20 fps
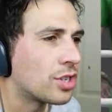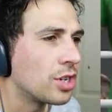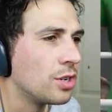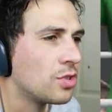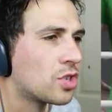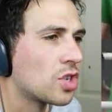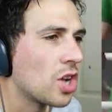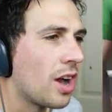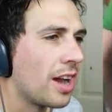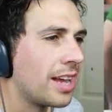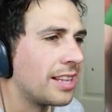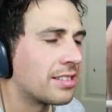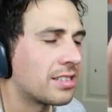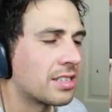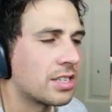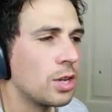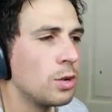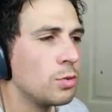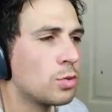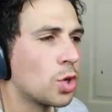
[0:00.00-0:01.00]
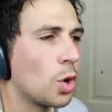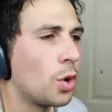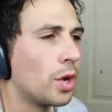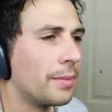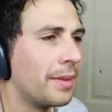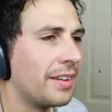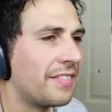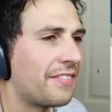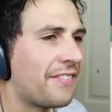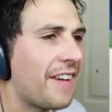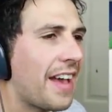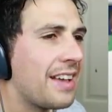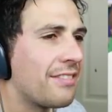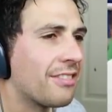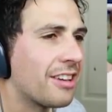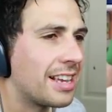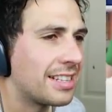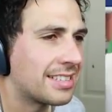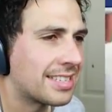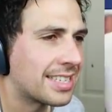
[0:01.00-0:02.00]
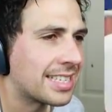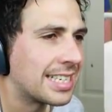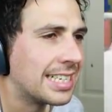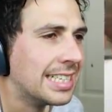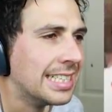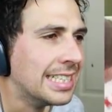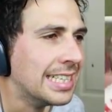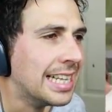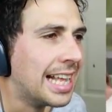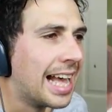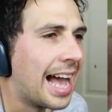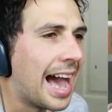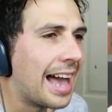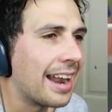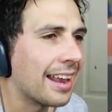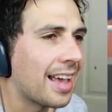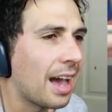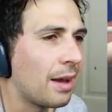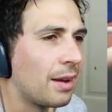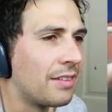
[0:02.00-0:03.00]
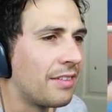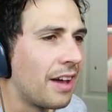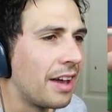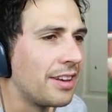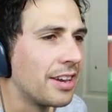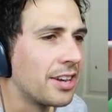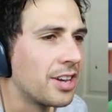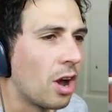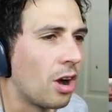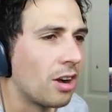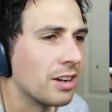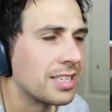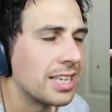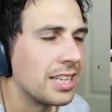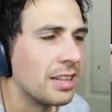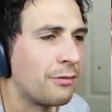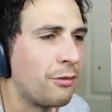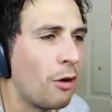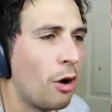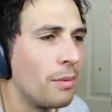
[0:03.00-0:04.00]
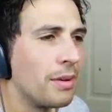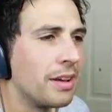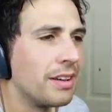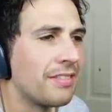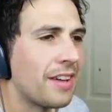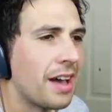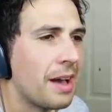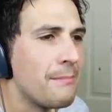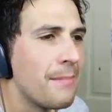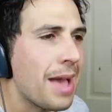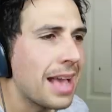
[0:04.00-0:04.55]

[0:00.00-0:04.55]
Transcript: Two giants, two tournament favourites, and a couple of underdogs in the form of uh,